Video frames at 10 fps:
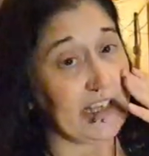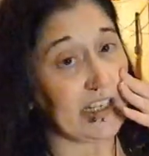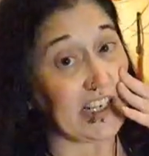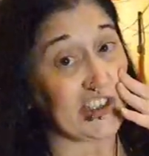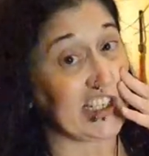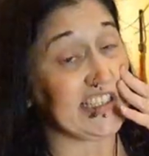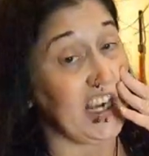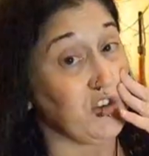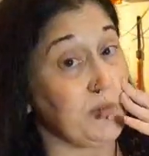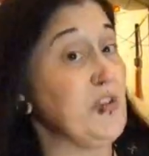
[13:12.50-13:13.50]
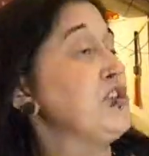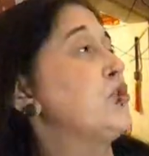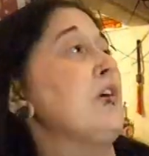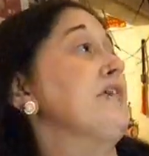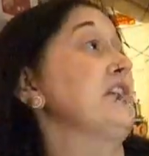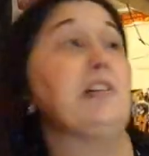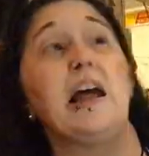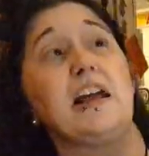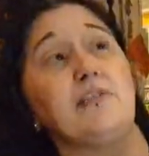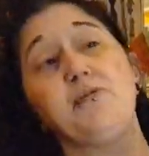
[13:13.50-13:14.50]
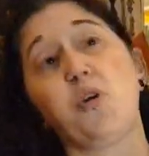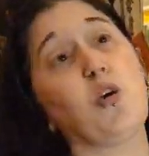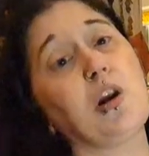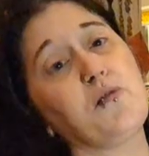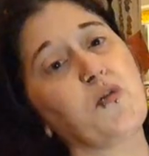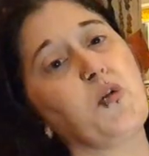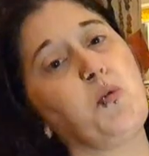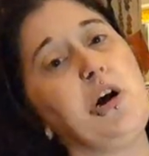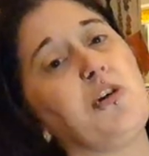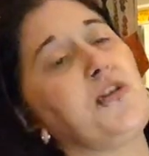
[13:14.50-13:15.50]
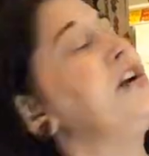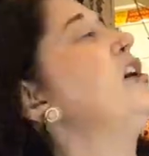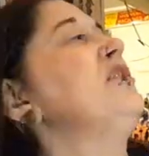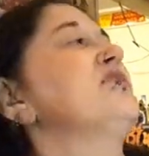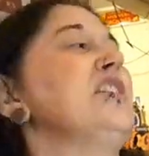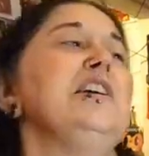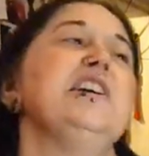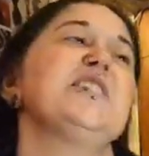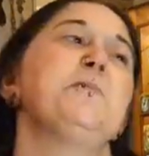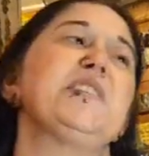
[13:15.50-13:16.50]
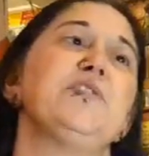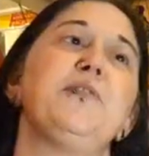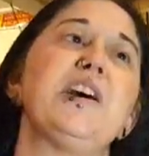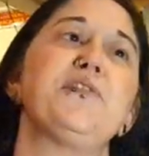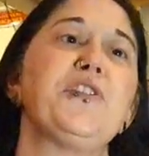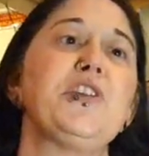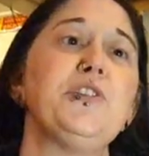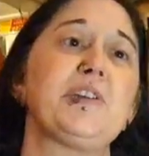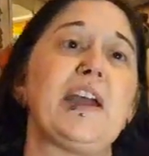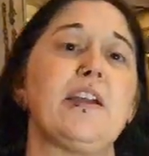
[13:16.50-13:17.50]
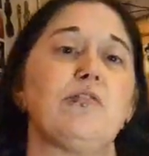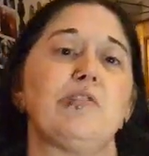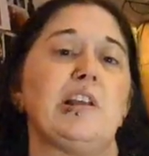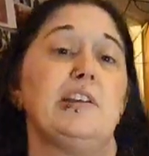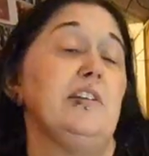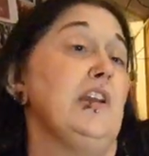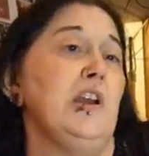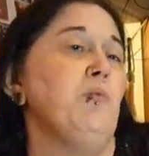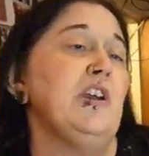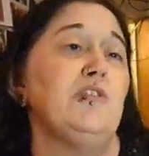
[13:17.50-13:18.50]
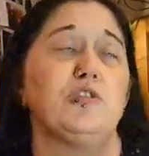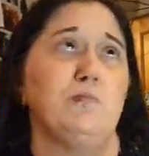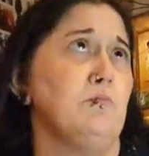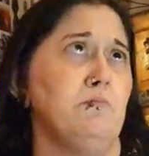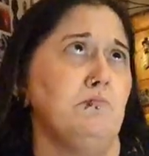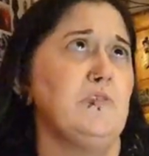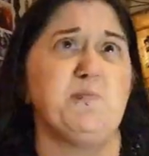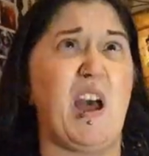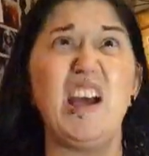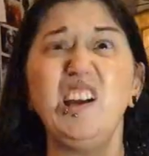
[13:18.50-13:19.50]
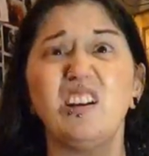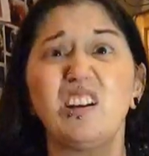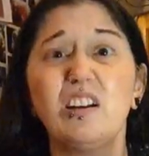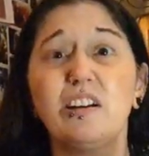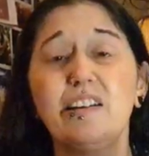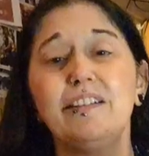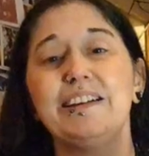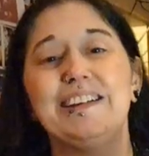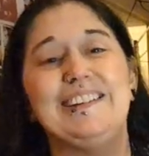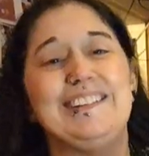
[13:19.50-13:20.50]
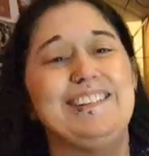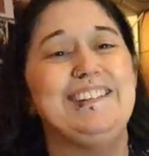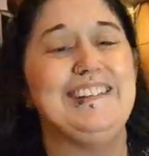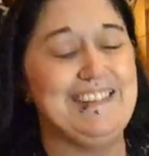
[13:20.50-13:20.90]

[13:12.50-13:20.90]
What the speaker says: And as you can tell, some of these stories are like from all over the world. They're not specified for the UK only, which is better.